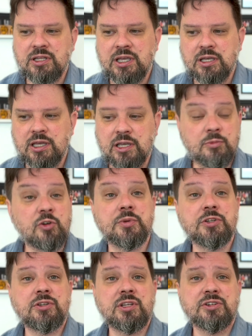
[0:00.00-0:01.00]
a
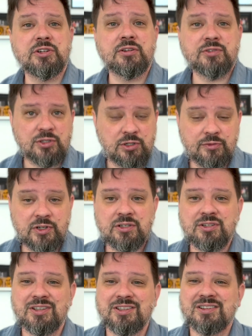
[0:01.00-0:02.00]
movement teacher,
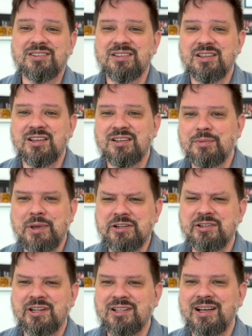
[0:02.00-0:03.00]
Sinova, to his
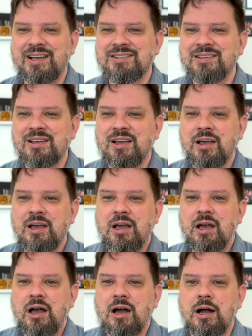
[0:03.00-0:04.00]
imaginary class.
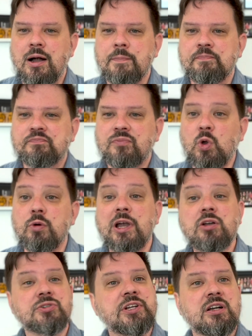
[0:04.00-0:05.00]
Or
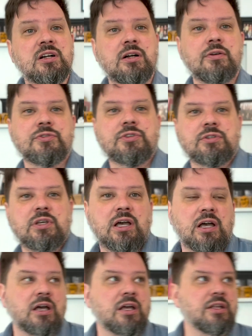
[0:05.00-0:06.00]
Michael Chekhov's
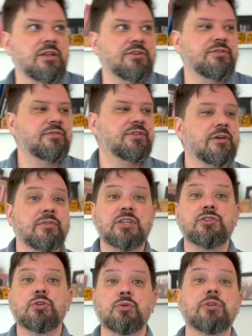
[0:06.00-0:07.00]
delving
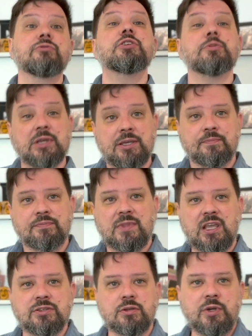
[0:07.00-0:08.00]
into eurythmy
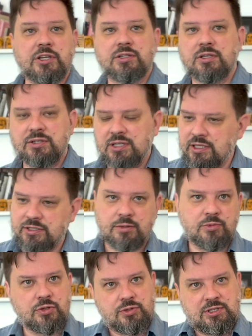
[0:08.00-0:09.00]
as a way to get
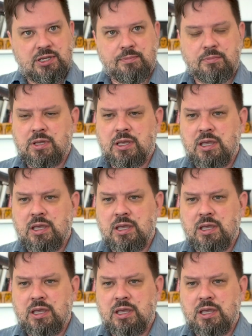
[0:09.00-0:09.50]
some of those same